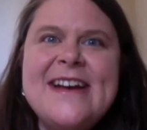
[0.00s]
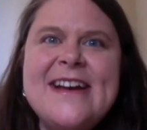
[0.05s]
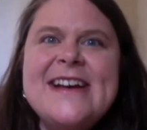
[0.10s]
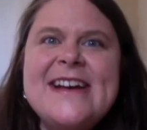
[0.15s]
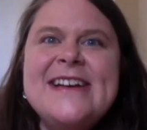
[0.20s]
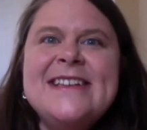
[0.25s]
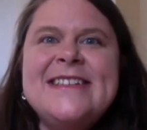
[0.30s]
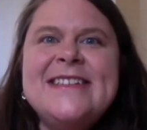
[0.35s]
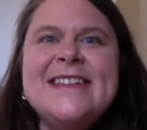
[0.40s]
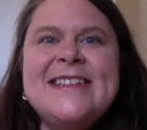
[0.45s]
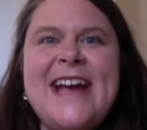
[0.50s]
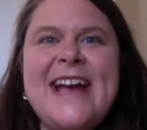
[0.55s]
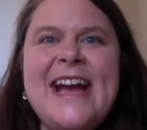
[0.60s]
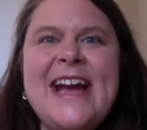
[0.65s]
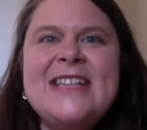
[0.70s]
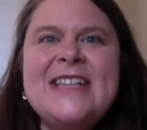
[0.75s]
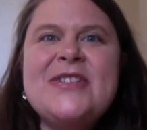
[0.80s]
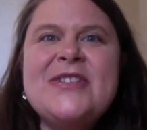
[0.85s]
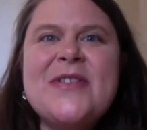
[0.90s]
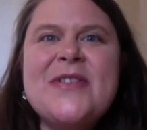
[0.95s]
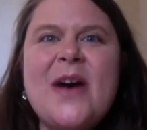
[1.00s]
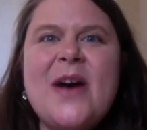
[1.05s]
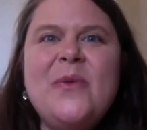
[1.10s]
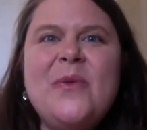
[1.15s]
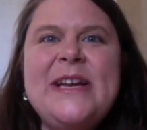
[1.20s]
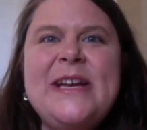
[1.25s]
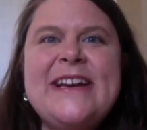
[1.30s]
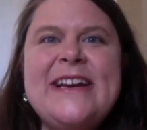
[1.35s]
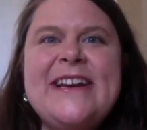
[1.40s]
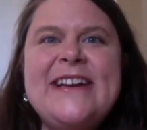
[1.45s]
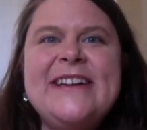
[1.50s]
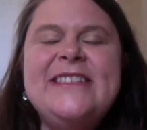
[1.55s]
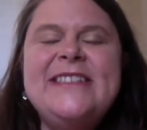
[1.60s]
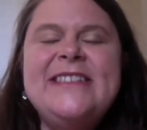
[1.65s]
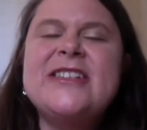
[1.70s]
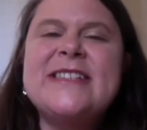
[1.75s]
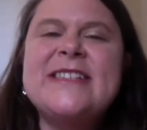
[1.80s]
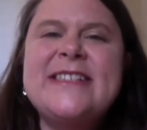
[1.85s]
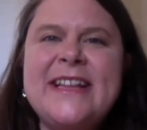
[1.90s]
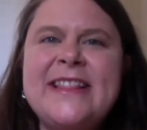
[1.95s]
today so that we can
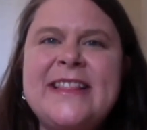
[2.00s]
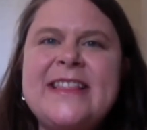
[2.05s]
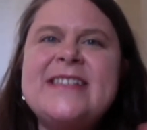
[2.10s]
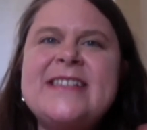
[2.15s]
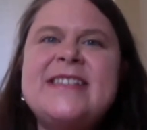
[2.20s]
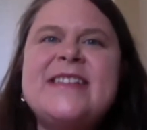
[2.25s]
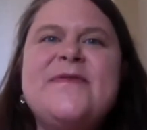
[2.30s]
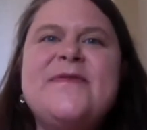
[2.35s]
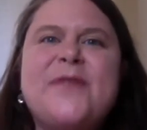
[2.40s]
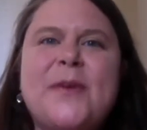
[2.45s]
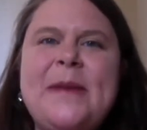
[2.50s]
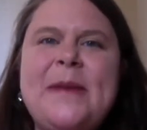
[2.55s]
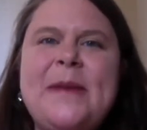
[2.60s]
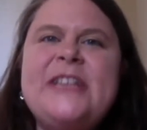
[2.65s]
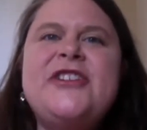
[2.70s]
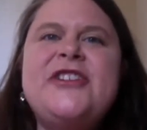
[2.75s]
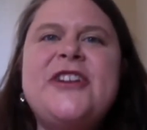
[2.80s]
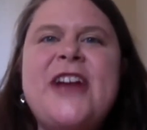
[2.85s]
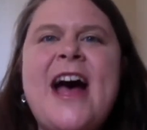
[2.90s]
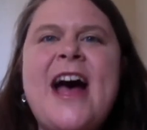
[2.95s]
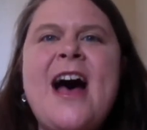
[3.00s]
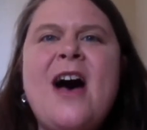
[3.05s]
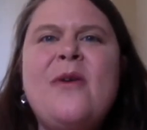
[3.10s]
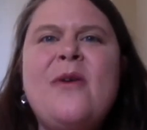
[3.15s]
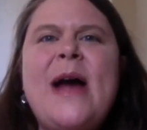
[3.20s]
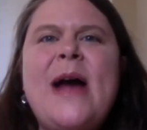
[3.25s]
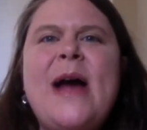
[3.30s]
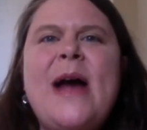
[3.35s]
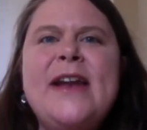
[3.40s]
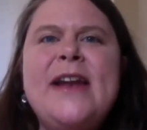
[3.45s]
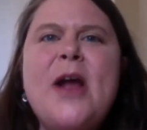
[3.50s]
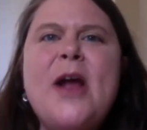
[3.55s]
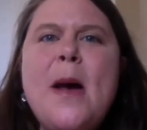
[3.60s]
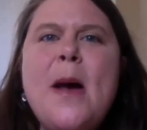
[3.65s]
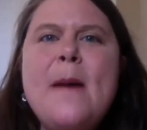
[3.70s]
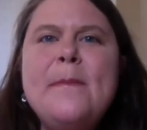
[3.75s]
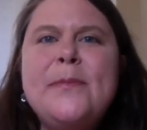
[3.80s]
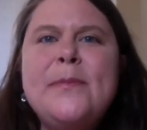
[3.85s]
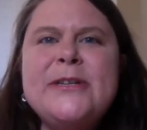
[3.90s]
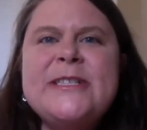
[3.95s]
just get this information out and
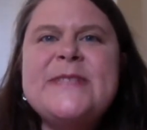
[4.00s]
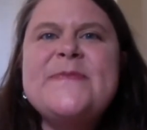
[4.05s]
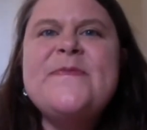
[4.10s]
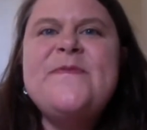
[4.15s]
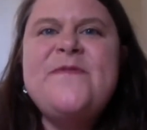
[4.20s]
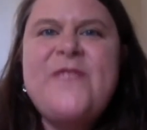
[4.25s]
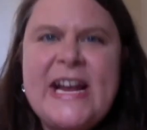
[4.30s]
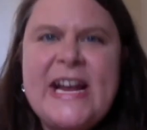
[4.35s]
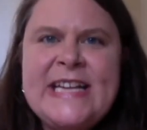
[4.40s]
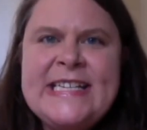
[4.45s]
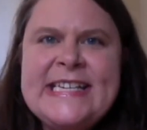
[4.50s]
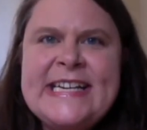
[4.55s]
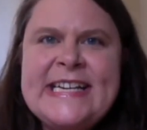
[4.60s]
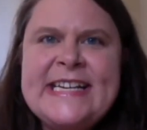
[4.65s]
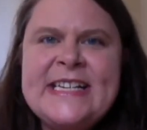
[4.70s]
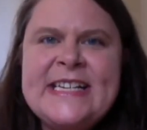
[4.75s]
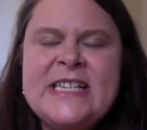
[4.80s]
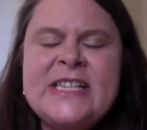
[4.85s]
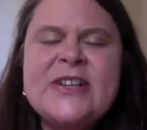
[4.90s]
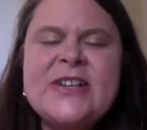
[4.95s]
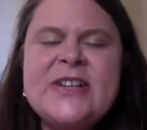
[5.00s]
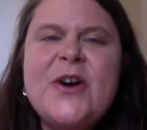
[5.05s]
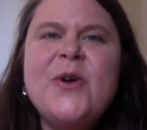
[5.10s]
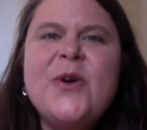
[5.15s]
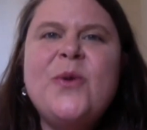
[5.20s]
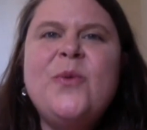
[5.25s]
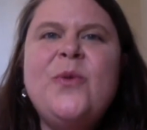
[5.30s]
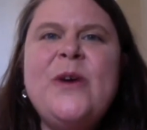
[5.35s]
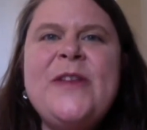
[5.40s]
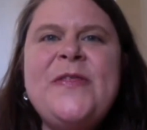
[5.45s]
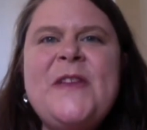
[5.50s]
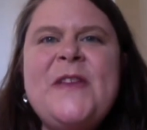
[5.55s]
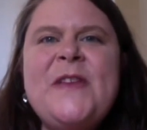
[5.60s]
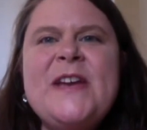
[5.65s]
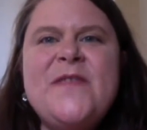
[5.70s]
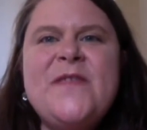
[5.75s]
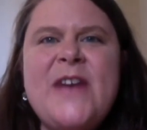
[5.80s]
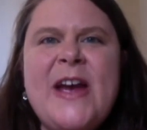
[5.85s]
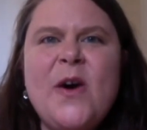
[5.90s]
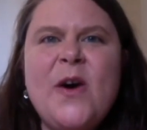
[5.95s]
put some faces with the
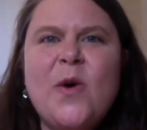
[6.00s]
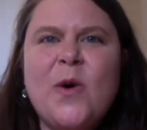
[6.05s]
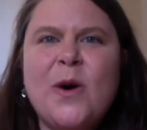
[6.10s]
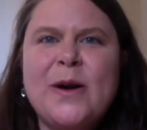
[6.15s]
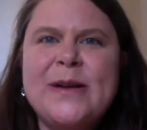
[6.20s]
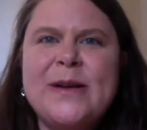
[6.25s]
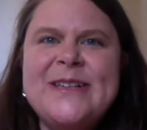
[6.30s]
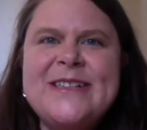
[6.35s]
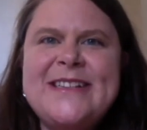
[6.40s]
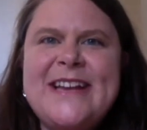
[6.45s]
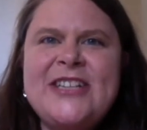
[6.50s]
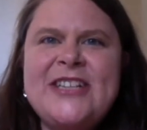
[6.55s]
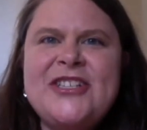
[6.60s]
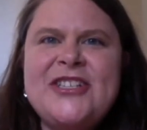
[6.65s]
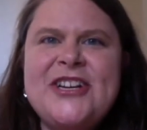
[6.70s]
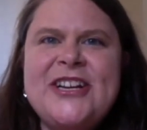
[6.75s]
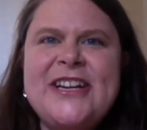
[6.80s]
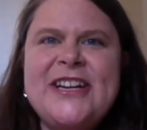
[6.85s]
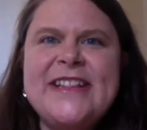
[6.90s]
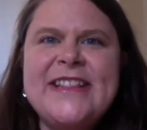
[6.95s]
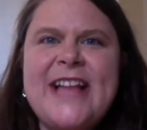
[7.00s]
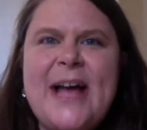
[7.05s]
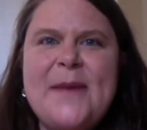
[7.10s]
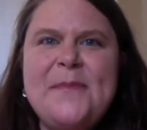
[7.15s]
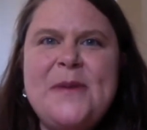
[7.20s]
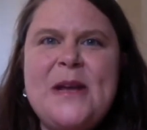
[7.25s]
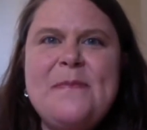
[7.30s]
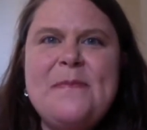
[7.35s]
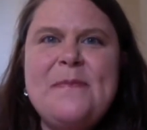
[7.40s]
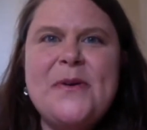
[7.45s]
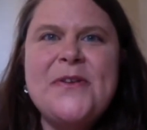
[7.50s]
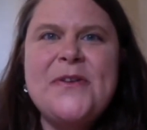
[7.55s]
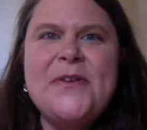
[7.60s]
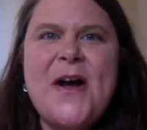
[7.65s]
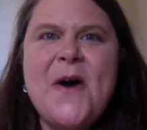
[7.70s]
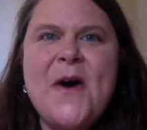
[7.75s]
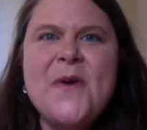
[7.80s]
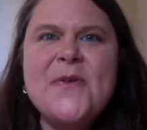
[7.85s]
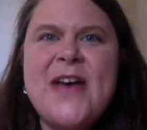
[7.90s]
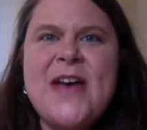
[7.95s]
event organization and let people
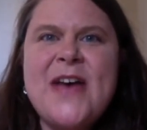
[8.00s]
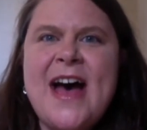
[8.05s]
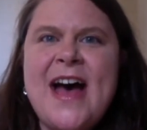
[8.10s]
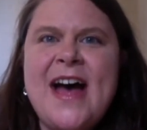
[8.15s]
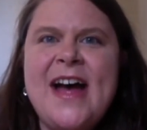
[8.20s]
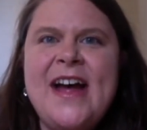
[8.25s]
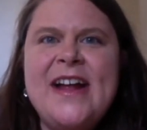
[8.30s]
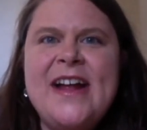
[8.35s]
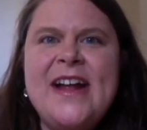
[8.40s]
know that